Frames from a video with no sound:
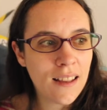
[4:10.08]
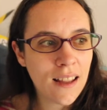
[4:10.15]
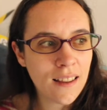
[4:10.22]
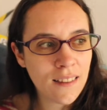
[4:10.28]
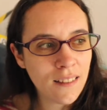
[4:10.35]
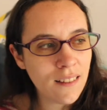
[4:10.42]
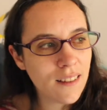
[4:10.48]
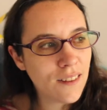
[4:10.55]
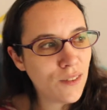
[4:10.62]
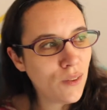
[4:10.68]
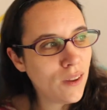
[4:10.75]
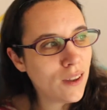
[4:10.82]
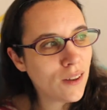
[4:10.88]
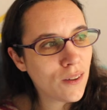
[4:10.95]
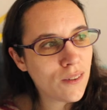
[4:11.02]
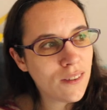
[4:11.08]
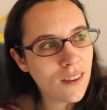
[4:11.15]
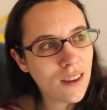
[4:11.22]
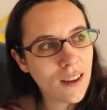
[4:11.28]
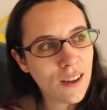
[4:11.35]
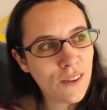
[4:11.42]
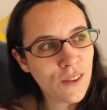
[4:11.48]
think this week the
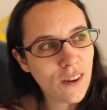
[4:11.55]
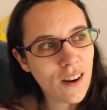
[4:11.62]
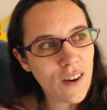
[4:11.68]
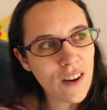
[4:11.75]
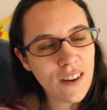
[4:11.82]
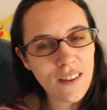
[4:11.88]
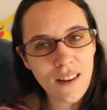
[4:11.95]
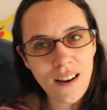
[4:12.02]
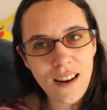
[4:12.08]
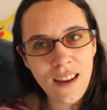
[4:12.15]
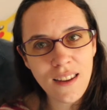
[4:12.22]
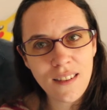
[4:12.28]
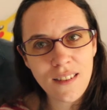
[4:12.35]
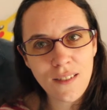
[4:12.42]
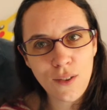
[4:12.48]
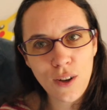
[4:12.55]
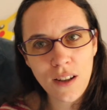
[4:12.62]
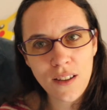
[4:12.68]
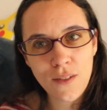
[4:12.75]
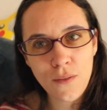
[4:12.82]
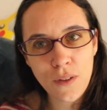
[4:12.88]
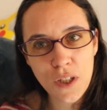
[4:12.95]
thing I tolerate the least
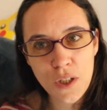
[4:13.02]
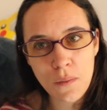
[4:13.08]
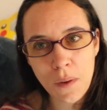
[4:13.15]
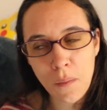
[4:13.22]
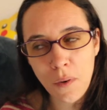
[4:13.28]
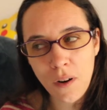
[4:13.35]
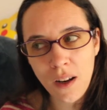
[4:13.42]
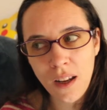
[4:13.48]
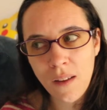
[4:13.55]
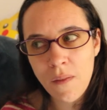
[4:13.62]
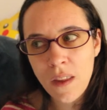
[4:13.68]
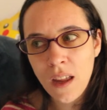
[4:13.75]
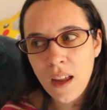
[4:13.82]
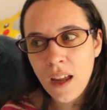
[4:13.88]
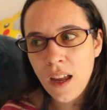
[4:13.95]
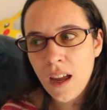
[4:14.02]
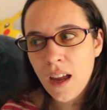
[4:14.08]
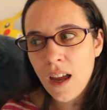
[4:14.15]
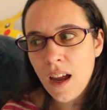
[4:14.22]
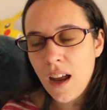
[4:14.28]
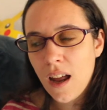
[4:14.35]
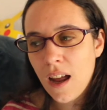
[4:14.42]
was fish memory.
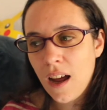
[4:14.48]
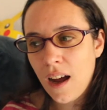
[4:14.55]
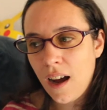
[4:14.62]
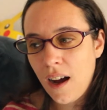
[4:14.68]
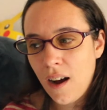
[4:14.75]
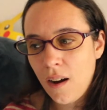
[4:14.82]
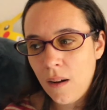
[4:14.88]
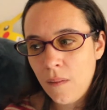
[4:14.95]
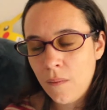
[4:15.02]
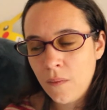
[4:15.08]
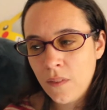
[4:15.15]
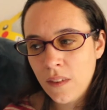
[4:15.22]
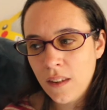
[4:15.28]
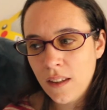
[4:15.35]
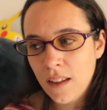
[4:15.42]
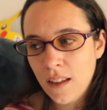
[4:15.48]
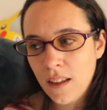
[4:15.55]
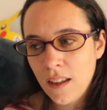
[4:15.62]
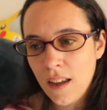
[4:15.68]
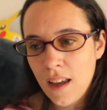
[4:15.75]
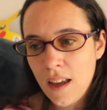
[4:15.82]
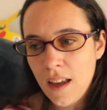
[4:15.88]

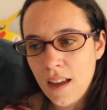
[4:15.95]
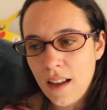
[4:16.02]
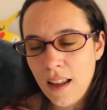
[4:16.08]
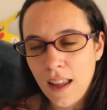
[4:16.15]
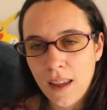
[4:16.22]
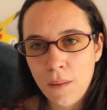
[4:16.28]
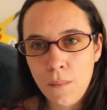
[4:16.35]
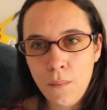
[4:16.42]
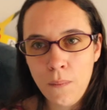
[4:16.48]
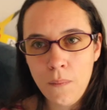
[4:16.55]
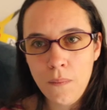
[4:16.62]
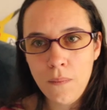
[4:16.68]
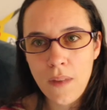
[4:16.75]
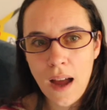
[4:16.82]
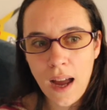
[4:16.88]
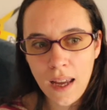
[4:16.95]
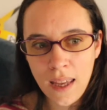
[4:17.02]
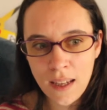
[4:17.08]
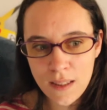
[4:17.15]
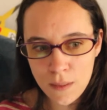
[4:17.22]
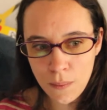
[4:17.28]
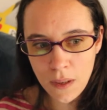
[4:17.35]
Like, I
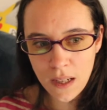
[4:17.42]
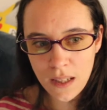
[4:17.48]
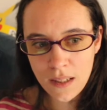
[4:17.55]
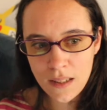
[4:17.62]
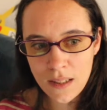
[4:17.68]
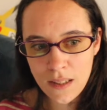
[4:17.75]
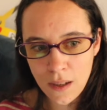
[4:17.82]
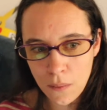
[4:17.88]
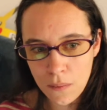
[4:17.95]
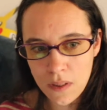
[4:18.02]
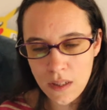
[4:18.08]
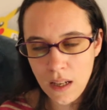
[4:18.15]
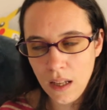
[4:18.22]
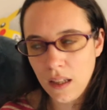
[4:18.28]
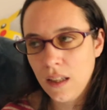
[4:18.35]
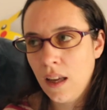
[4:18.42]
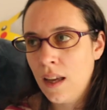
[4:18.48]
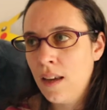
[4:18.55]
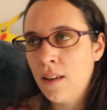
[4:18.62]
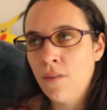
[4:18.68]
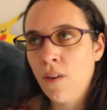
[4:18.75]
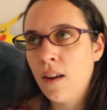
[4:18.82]
explain like,
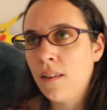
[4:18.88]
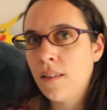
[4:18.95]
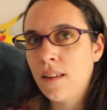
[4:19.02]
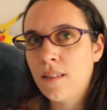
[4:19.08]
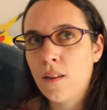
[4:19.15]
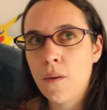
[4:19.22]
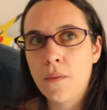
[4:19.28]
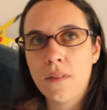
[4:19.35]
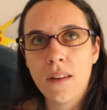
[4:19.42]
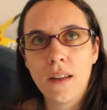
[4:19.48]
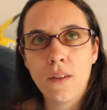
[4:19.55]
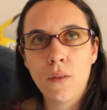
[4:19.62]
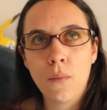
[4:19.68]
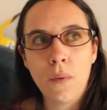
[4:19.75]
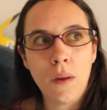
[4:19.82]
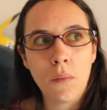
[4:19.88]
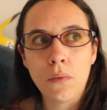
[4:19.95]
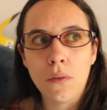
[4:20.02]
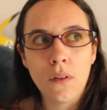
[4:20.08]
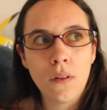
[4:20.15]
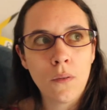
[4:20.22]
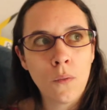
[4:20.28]
if I say something to
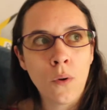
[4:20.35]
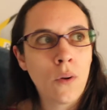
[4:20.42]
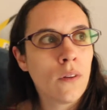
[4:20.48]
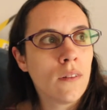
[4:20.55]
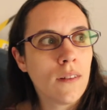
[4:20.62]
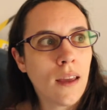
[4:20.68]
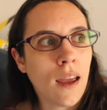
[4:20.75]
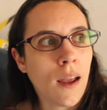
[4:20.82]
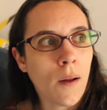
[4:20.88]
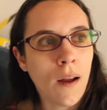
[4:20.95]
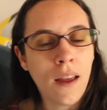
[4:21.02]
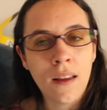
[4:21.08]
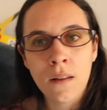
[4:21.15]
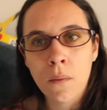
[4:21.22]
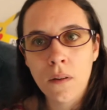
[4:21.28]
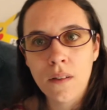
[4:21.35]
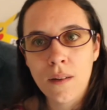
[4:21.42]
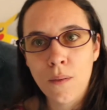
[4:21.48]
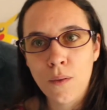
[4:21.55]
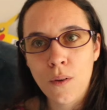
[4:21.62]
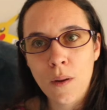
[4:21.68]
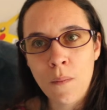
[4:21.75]
people one day, I expect
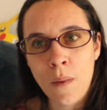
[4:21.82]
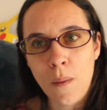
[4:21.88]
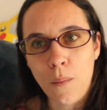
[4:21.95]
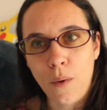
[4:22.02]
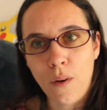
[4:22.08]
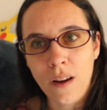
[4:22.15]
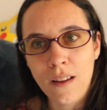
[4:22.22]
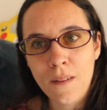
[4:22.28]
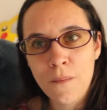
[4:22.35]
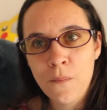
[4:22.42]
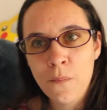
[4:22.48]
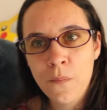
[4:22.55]
them to remember it,